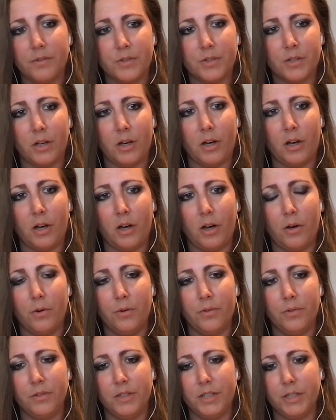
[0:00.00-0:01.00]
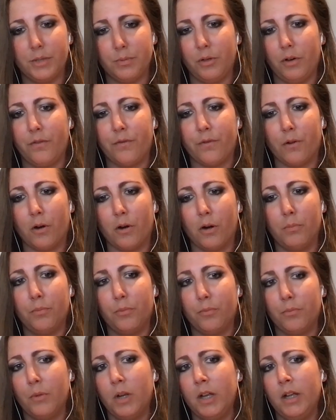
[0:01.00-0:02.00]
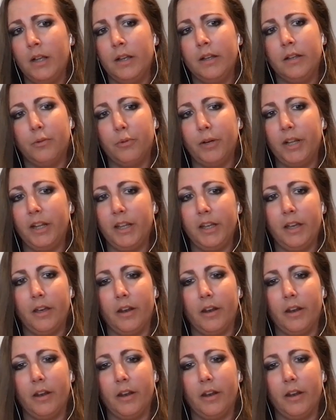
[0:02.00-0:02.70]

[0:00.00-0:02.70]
So this will form really